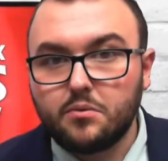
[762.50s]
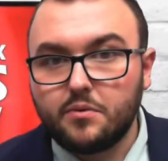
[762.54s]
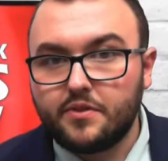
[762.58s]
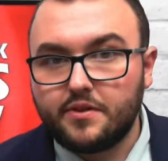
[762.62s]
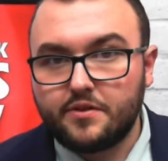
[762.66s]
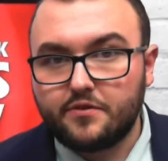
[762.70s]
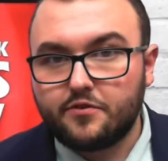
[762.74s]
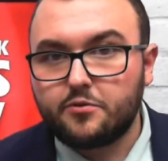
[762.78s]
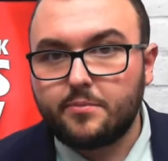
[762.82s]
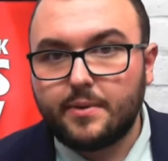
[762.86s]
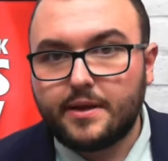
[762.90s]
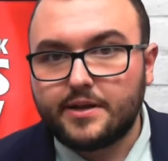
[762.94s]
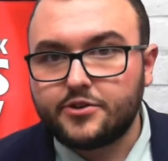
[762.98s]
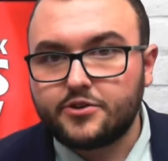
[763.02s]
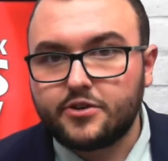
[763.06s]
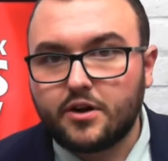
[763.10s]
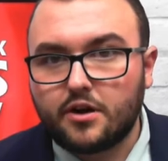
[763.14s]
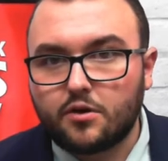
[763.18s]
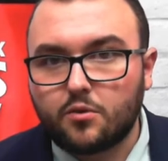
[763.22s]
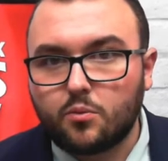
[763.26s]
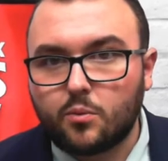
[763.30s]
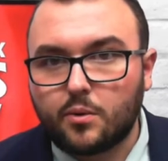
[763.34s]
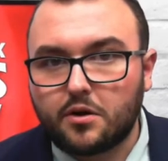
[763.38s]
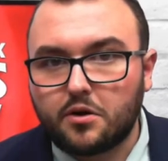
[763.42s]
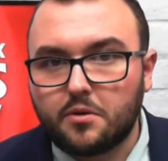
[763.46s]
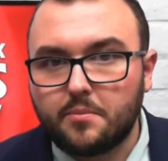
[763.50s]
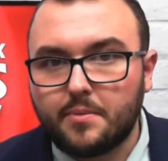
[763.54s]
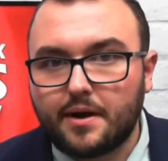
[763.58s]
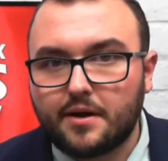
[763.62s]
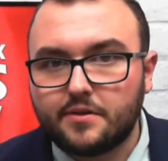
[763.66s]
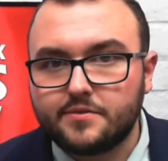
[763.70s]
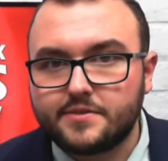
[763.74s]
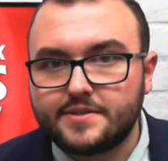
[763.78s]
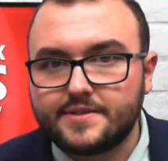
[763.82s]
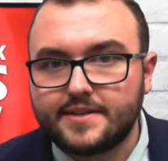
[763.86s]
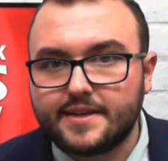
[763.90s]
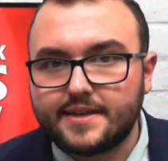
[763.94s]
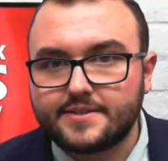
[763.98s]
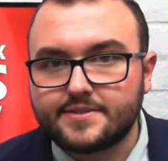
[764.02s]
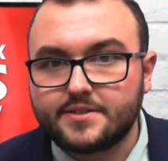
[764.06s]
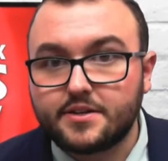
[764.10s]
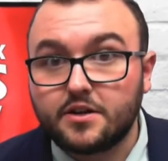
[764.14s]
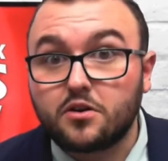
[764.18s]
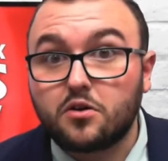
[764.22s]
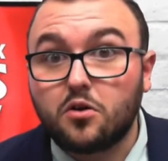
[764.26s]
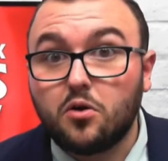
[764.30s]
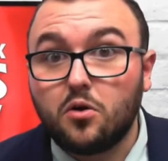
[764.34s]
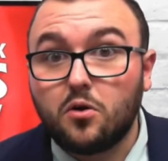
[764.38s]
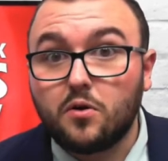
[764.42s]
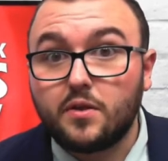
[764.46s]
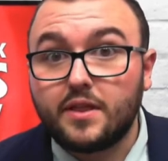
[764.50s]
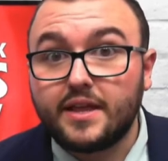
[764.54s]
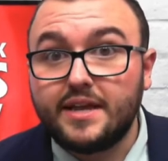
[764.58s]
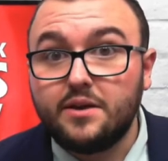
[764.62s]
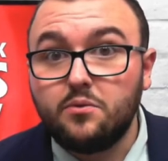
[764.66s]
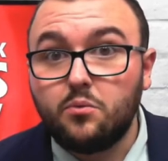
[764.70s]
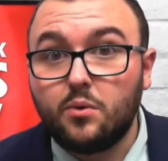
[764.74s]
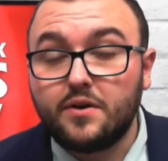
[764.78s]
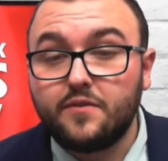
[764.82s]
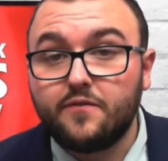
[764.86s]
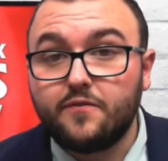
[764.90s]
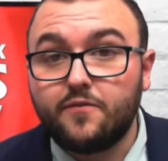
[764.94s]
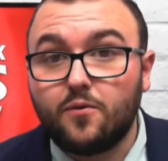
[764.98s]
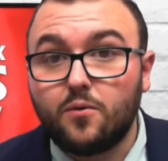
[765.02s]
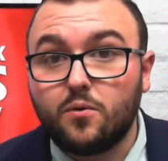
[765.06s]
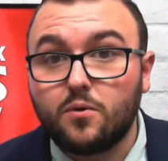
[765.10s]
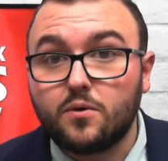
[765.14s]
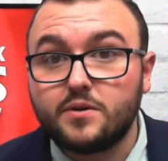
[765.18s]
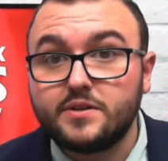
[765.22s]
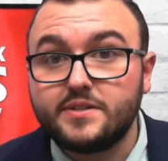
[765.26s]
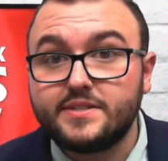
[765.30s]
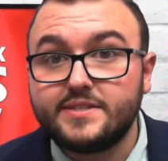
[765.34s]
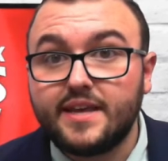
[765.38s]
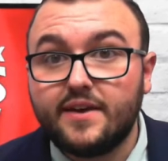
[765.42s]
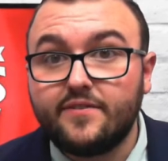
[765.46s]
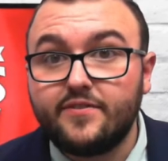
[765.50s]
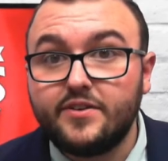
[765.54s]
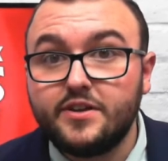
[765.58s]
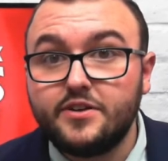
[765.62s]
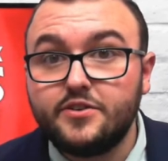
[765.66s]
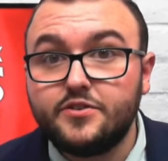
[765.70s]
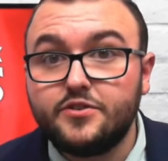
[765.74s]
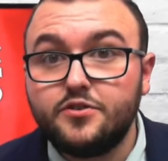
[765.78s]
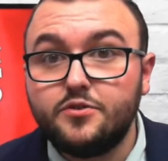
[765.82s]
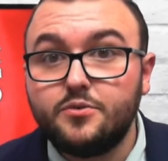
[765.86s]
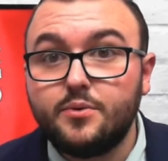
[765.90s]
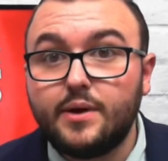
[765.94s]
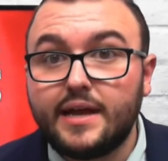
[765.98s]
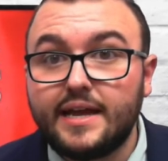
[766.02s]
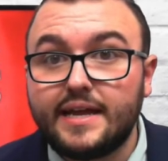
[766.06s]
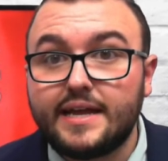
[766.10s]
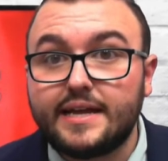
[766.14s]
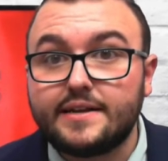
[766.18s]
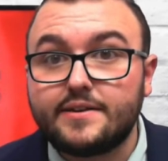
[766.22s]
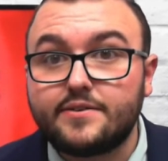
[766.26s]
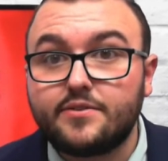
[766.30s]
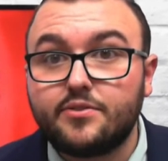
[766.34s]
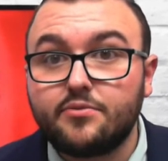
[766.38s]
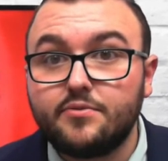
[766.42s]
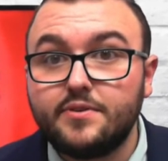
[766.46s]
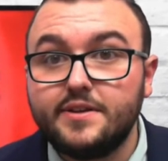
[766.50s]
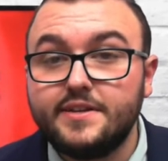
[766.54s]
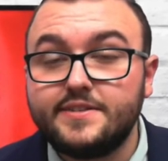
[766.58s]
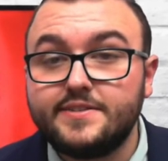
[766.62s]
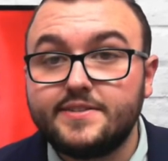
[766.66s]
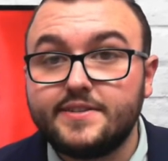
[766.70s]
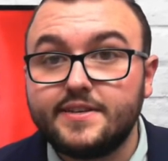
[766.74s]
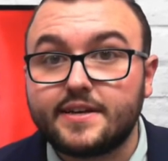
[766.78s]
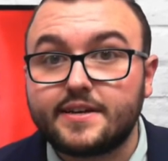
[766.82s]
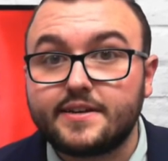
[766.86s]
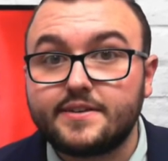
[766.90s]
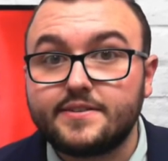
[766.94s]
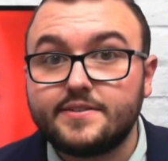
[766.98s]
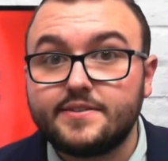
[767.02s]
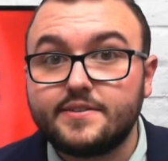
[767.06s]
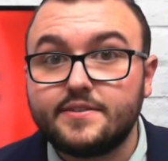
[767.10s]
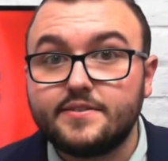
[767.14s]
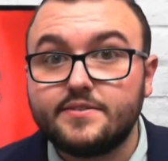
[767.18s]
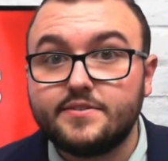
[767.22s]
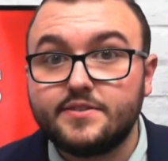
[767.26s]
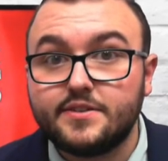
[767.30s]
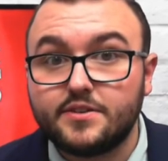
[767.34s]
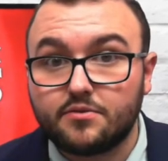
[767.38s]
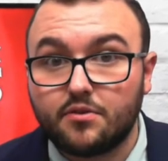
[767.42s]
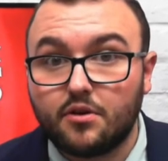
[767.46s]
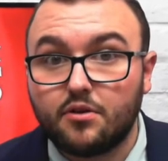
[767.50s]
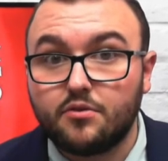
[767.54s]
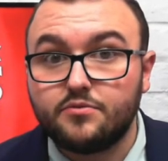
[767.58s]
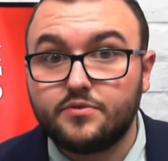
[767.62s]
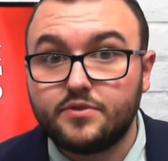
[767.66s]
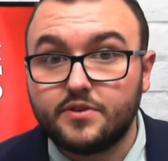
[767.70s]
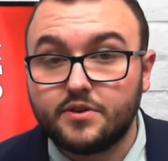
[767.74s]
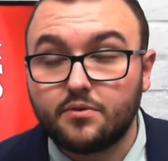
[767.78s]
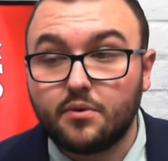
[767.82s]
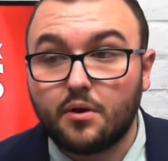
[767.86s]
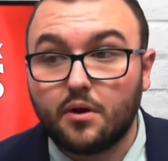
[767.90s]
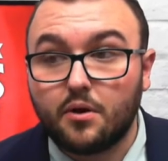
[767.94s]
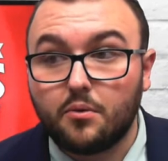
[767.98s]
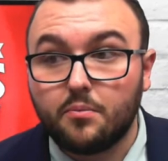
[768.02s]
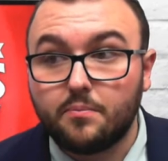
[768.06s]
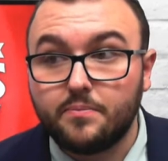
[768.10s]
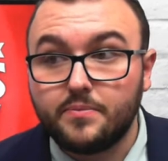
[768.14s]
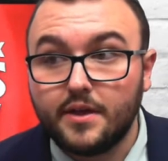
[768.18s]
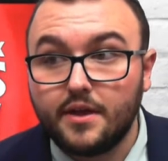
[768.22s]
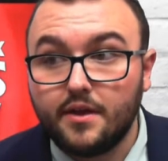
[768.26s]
with information on her whereabouts is asked to call 814-728-3600.